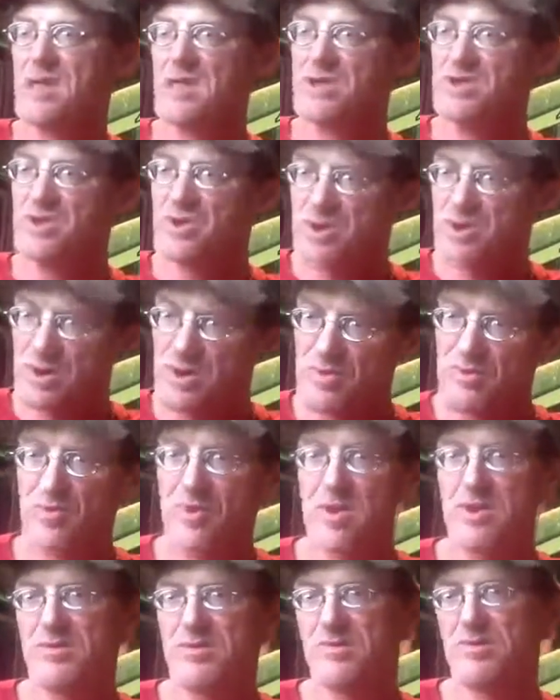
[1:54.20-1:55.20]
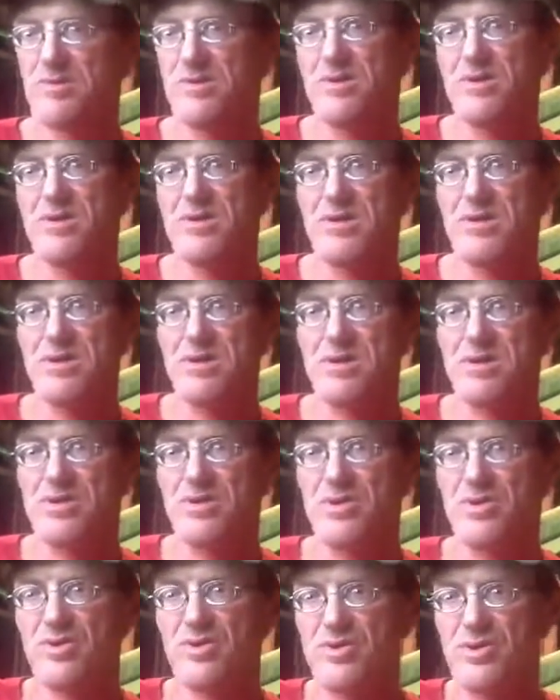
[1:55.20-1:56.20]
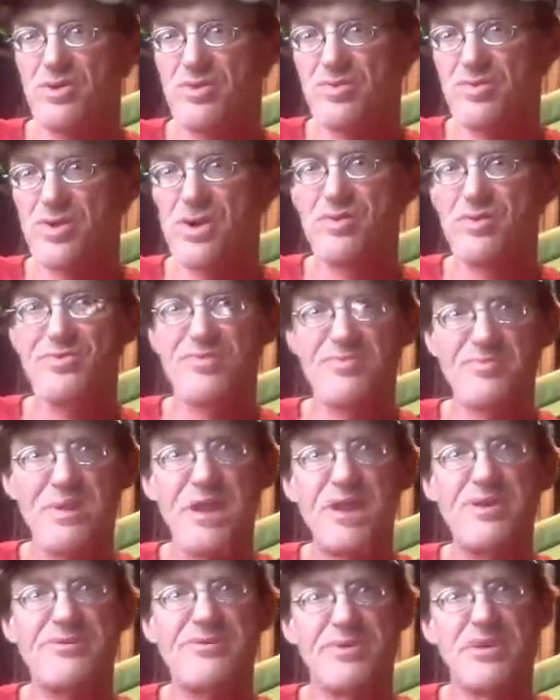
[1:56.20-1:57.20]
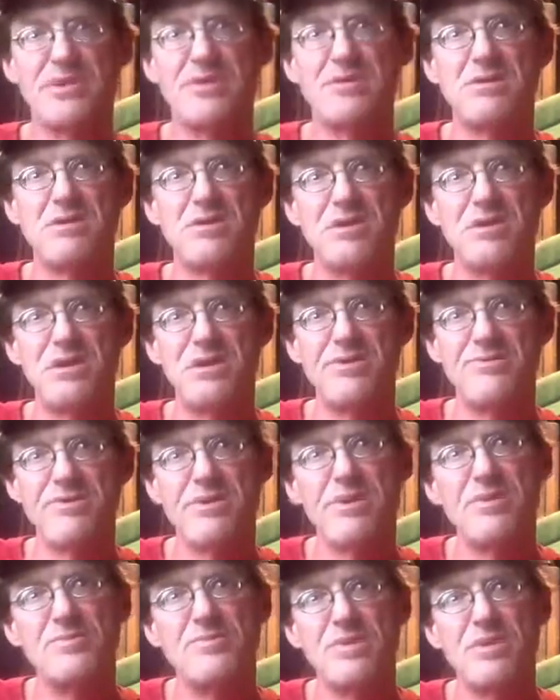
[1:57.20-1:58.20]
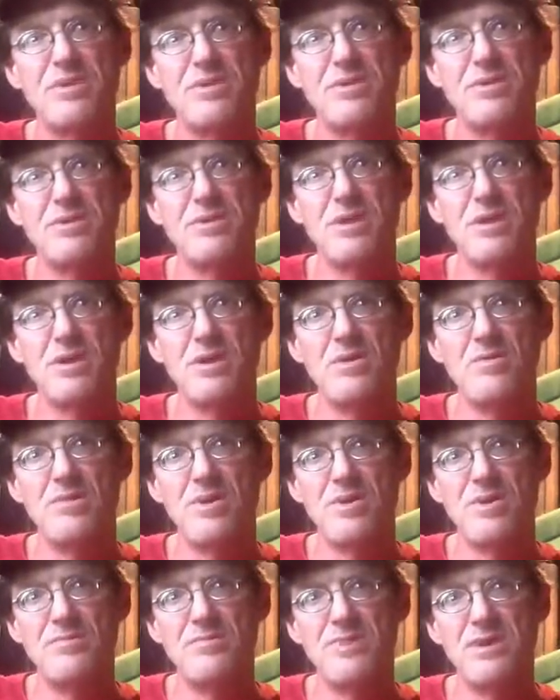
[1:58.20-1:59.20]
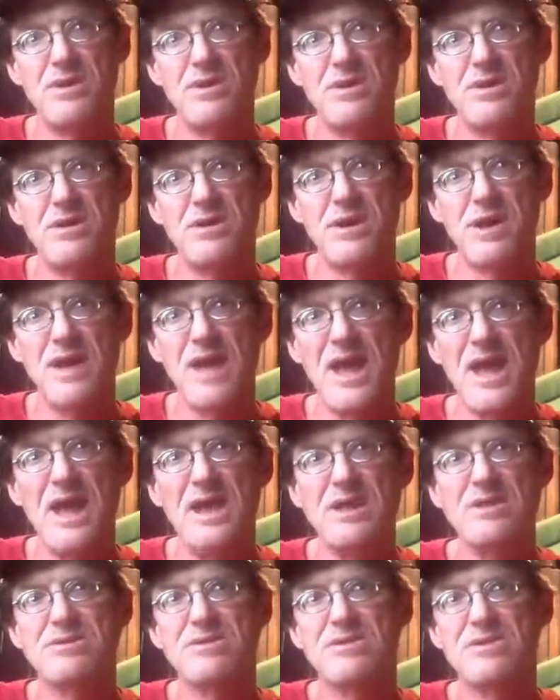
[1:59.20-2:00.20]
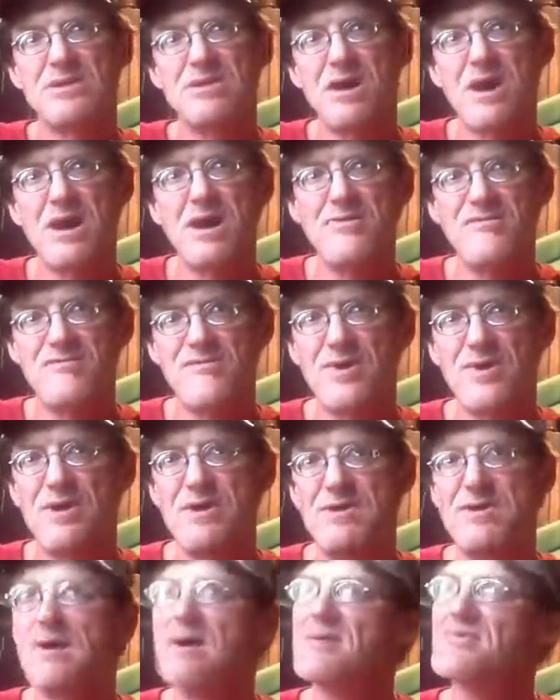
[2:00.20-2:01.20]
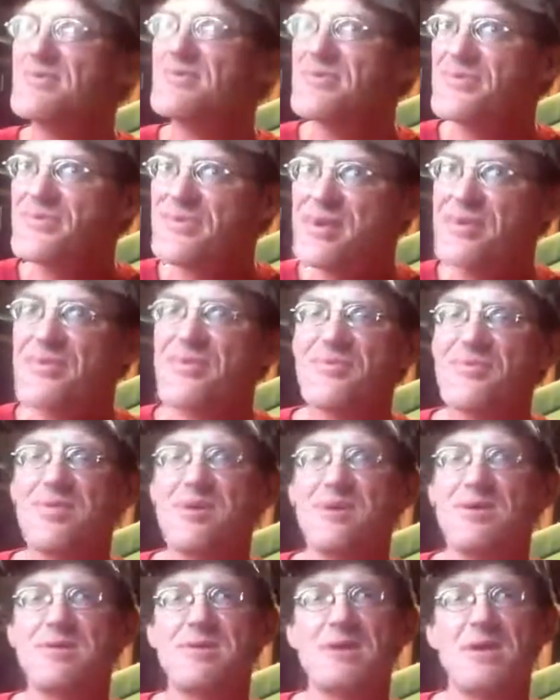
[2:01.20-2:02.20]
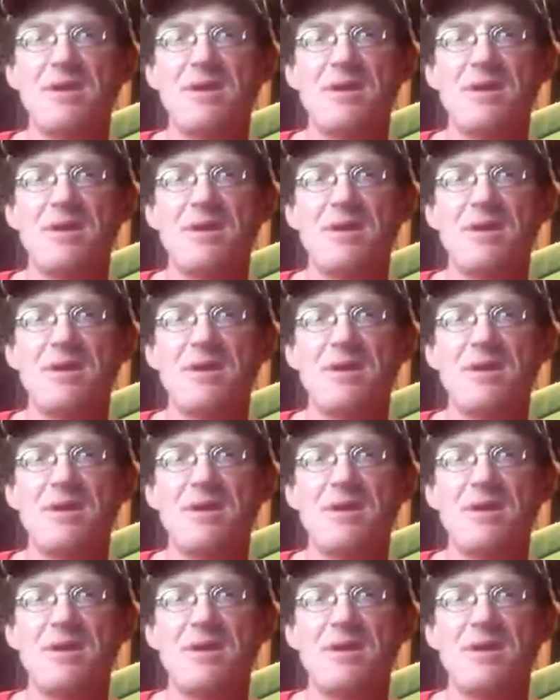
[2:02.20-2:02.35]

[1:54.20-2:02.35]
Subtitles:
you're going to want to your row spacing is going to be 8 to 9 foot, not the 6 foot